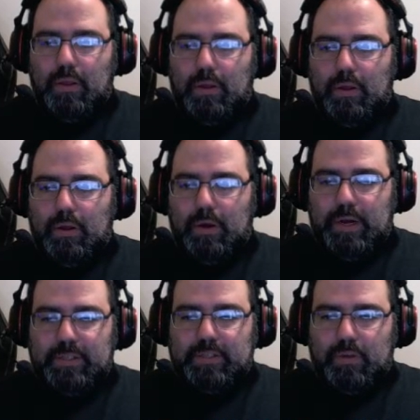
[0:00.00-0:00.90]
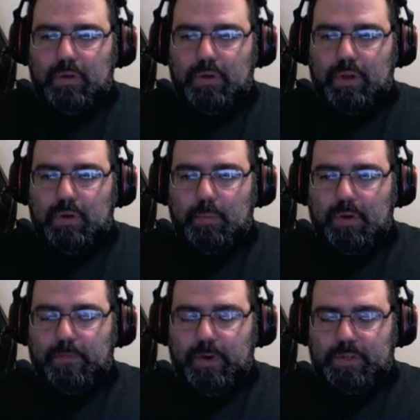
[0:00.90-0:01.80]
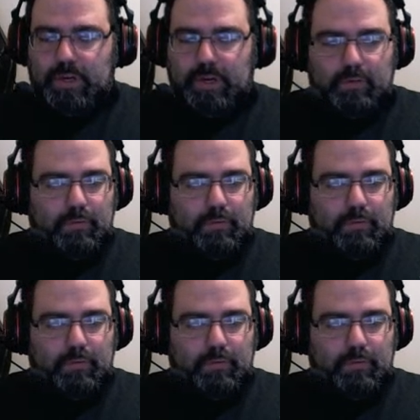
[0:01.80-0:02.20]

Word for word: Alright, so uh, I'm in a frost giant